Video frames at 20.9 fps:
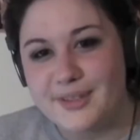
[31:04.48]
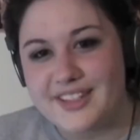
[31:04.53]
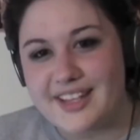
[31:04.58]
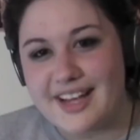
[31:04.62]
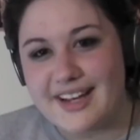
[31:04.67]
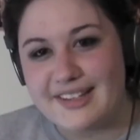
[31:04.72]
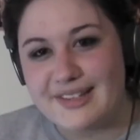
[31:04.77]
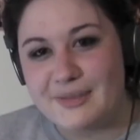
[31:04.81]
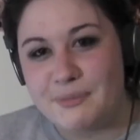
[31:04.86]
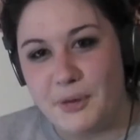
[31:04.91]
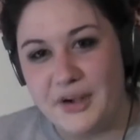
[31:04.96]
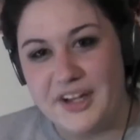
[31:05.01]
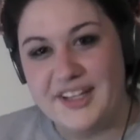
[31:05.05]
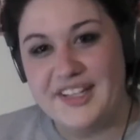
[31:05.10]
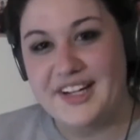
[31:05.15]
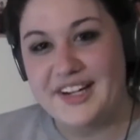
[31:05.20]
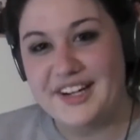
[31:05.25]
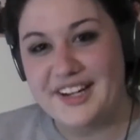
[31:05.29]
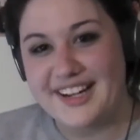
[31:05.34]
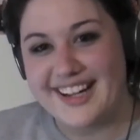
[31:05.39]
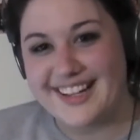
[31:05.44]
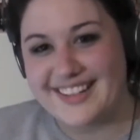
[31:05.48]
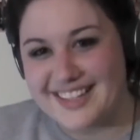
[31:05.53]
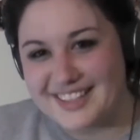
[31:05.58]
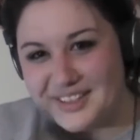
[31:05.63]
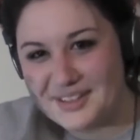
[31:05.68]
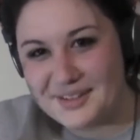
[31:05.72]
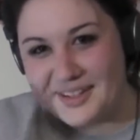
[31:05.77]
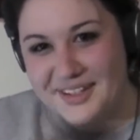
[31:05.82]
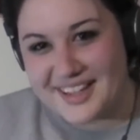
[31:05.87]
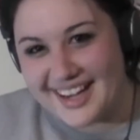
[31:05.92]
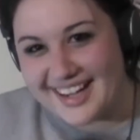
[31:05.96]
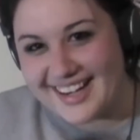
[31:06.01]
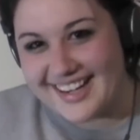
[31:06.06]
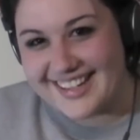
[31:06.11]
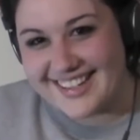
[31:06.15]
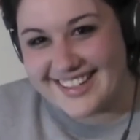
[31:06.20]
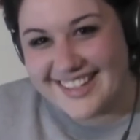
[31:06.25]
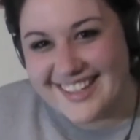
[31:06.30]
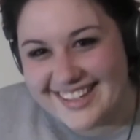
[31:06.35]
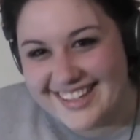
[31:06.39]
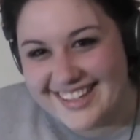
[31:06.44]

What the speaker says: was that a spoiler? And then you can cut it.